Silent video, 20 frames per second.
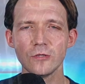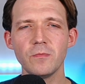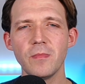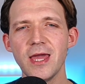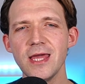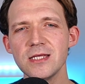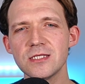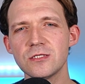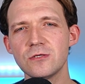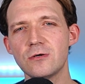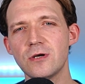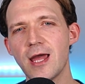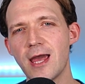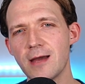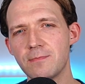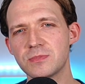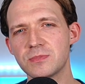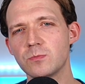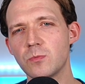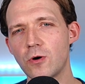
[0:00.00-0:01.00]
it makes your
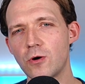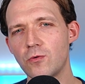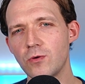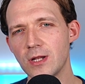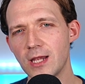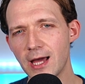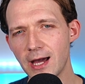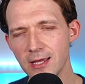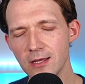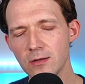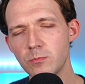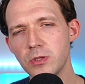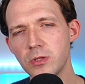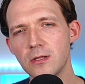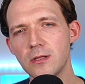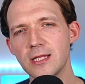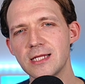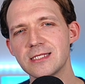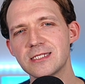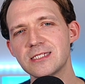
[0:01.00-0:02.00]
apps more
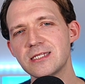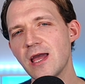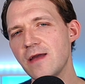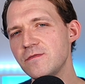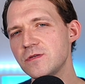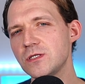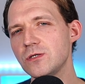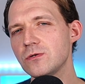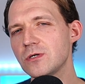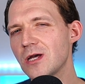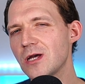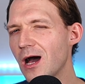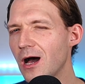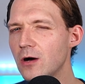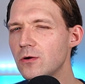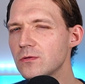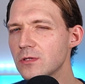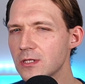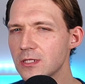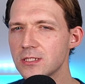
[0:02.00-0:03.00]
reliable and saves you
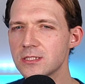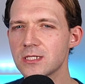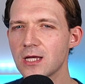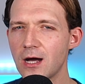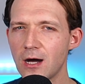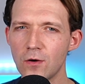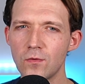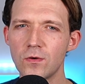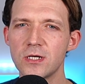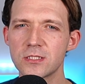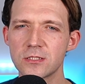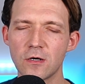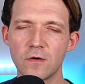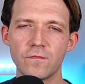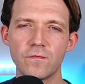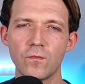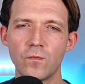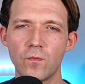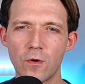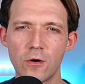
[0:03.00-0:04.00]
countless hours
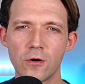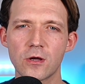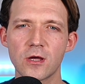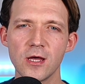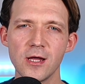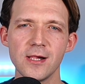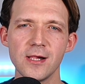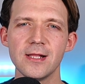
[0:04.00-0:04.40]
of work